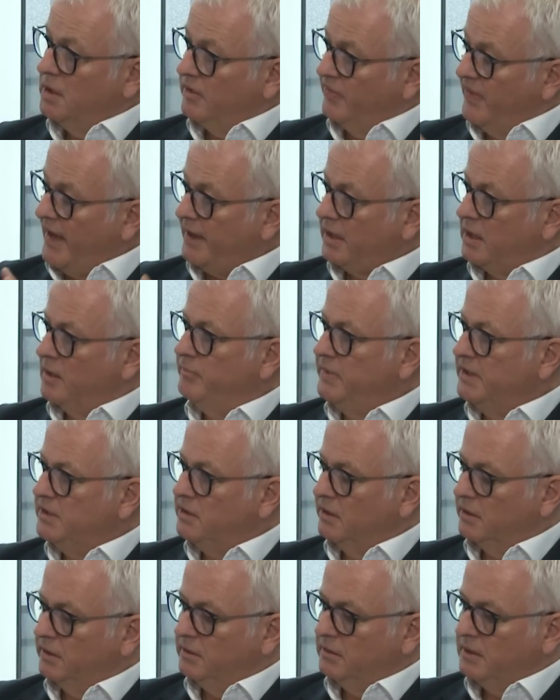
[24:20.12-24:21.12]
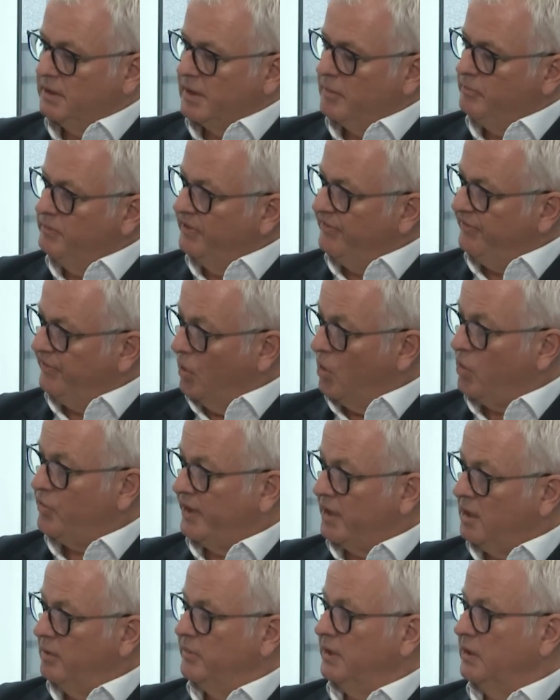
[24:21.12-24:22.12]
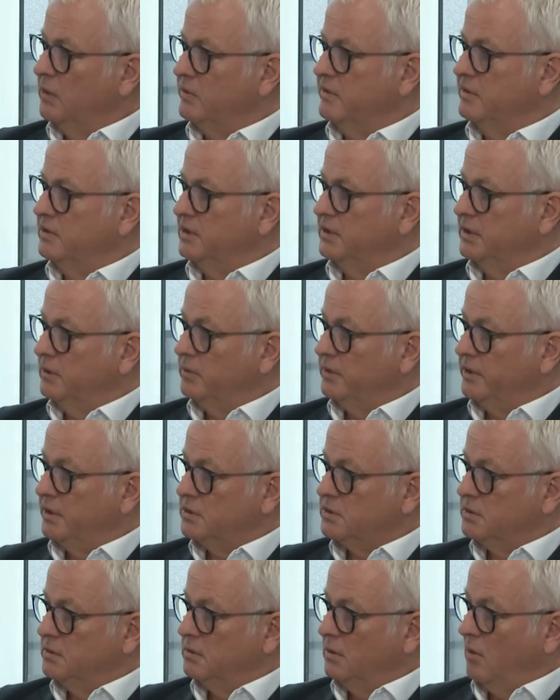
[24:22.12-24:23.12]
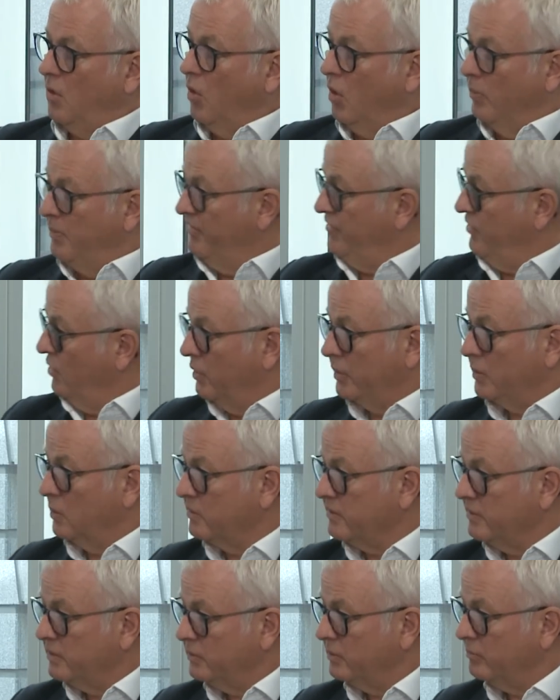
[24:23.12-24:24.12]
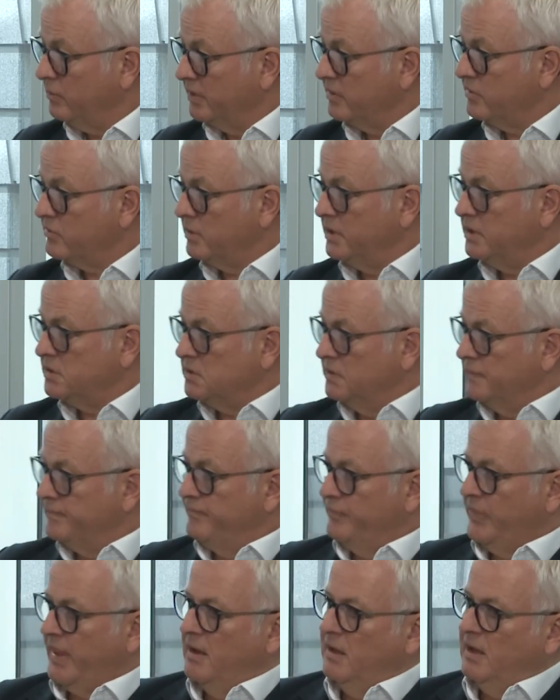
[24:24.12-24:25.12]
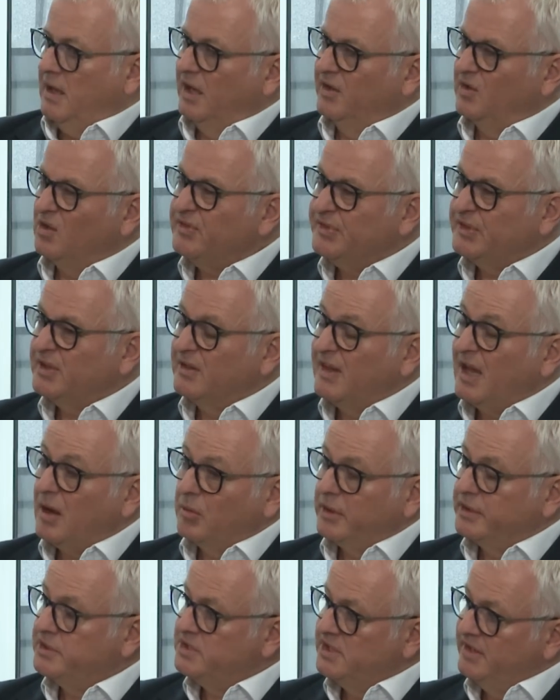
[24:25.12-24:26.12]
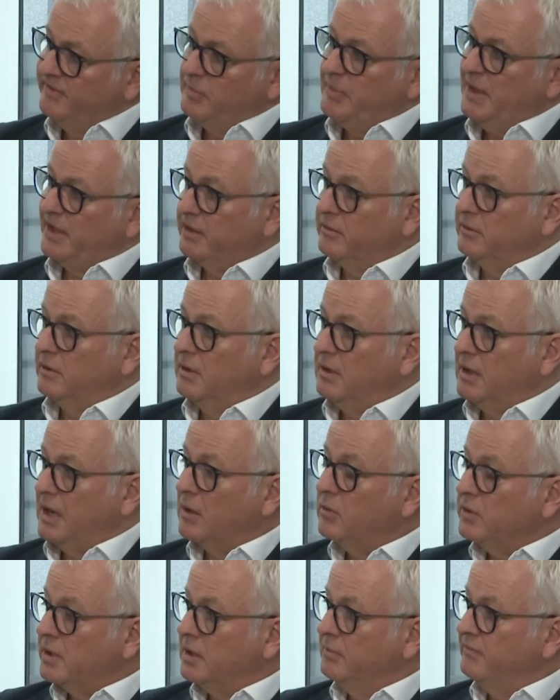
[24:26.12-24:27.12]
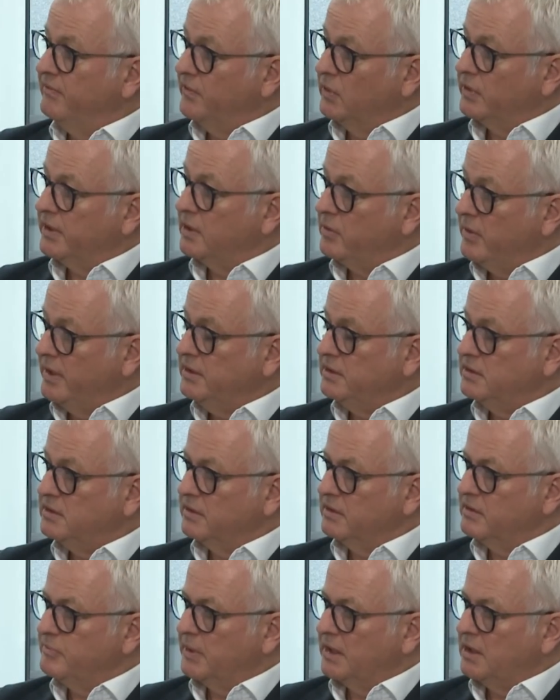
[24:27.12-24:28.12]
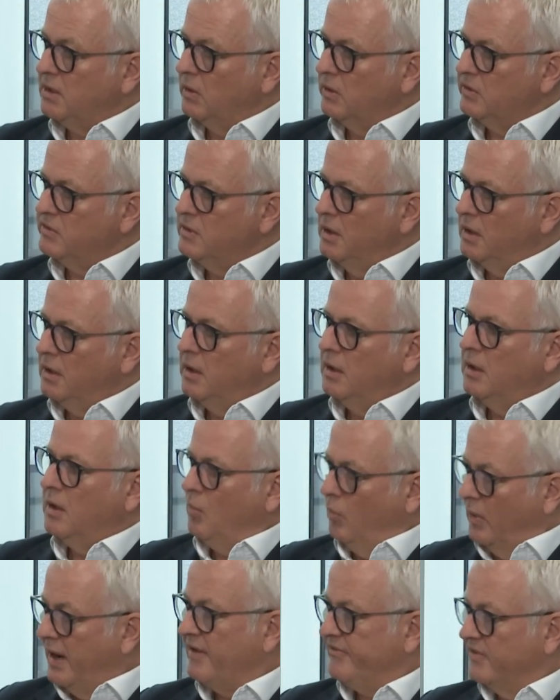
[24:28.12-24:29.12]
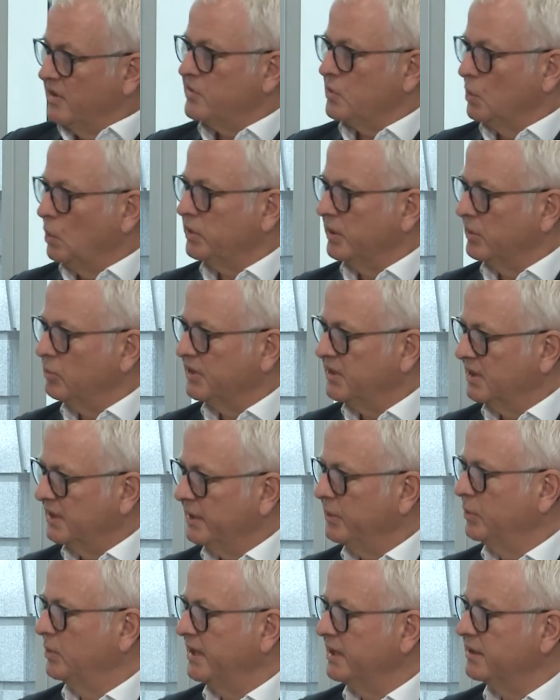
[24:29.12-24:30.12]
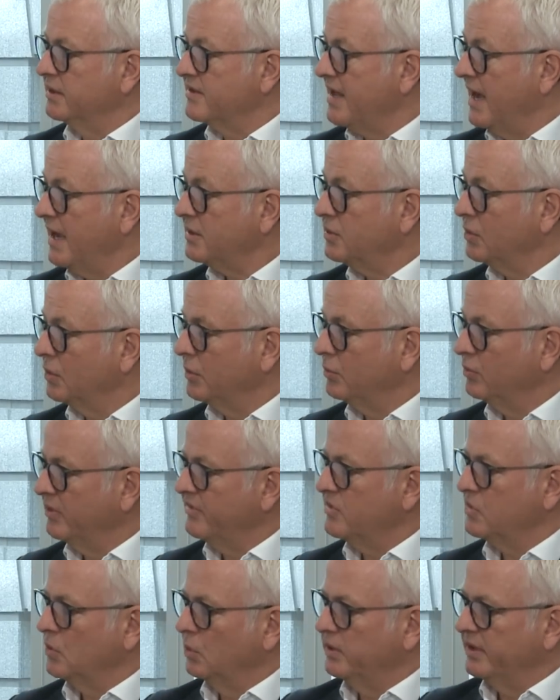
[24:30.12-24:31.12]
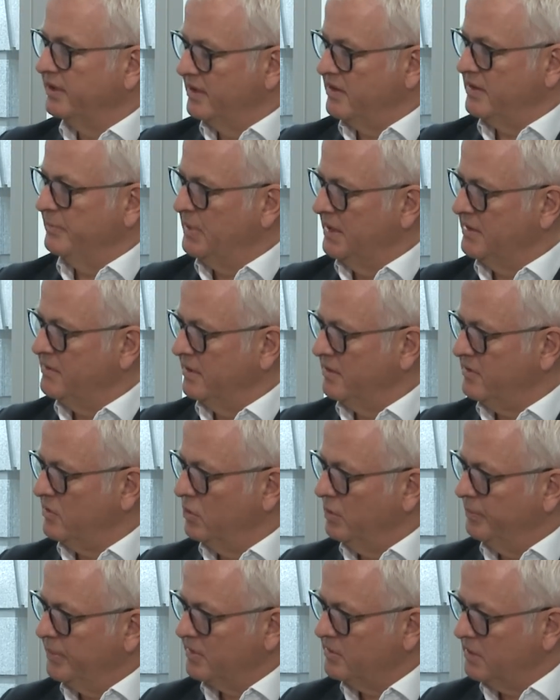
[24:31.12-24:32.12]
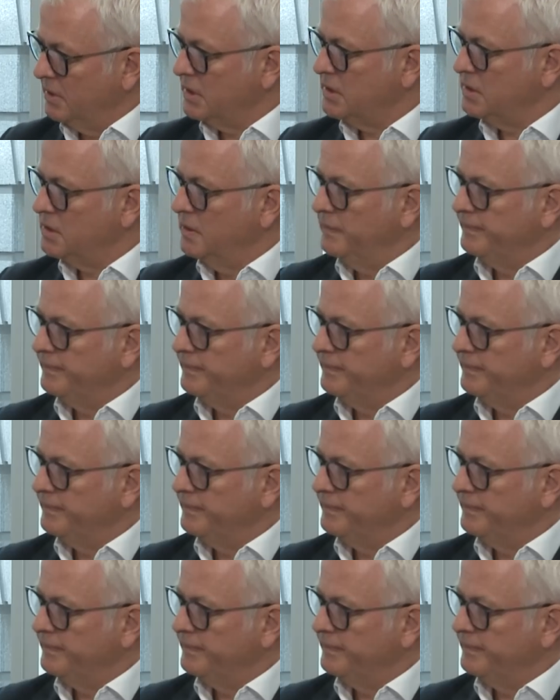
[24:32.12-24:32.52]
That can be done before the company goes into liquidation or before it goes into administration. And often that will achieve a better outcome for the creditors because we haven't sold it with a liquidator's hat on, we've sold it as a business to a business.